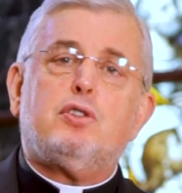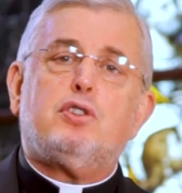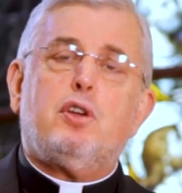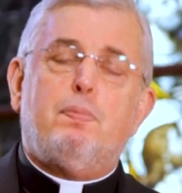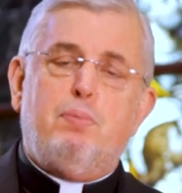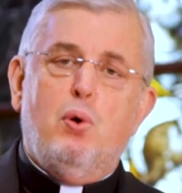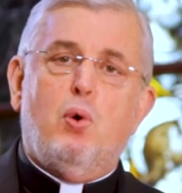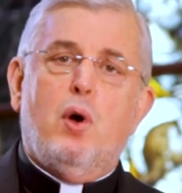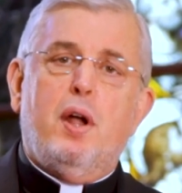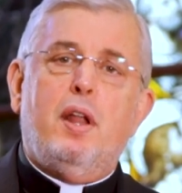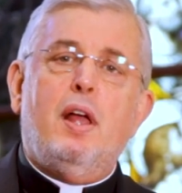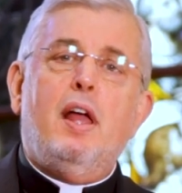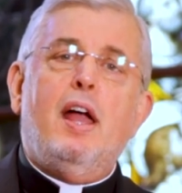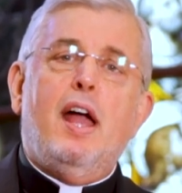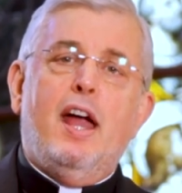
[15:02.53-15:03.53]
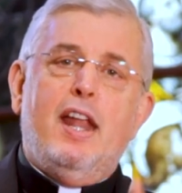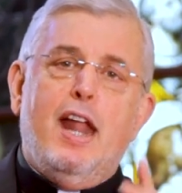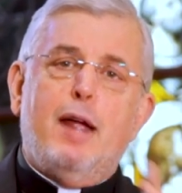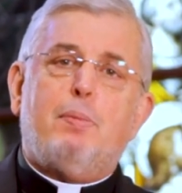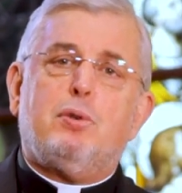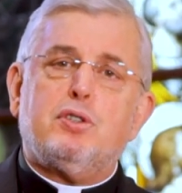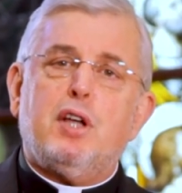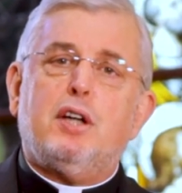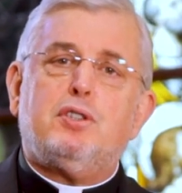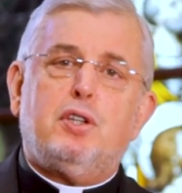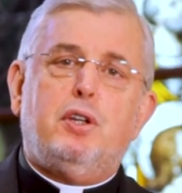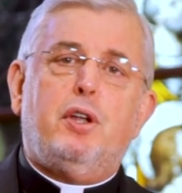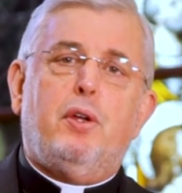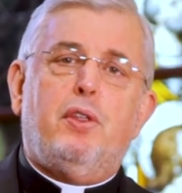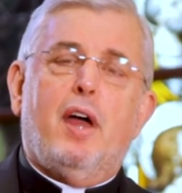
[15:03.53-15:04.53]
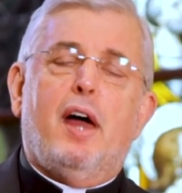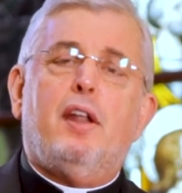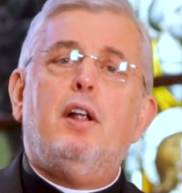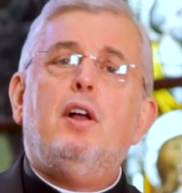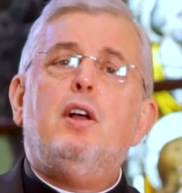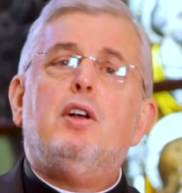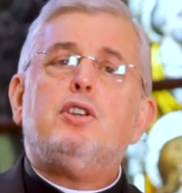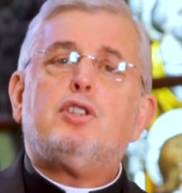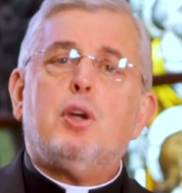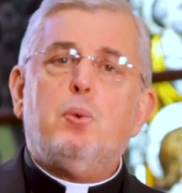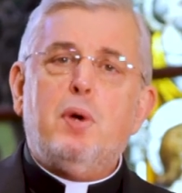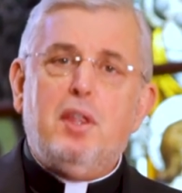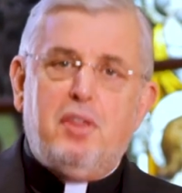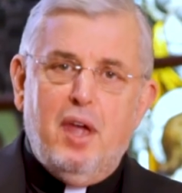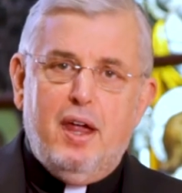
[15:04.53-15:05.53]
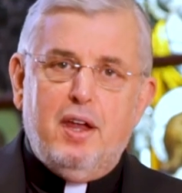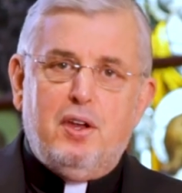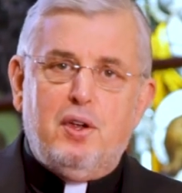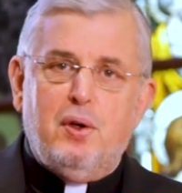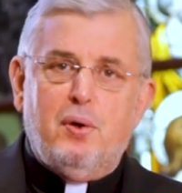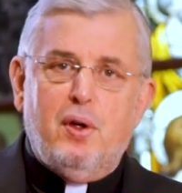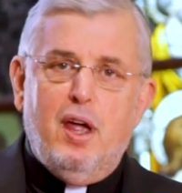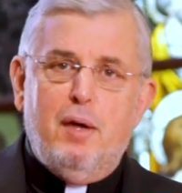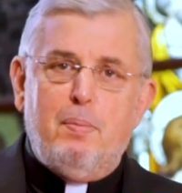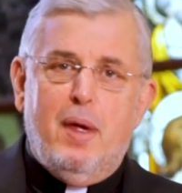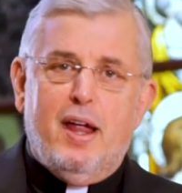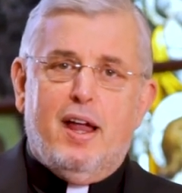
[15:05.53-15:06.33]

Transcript: support enables us to do that. So we thank you and may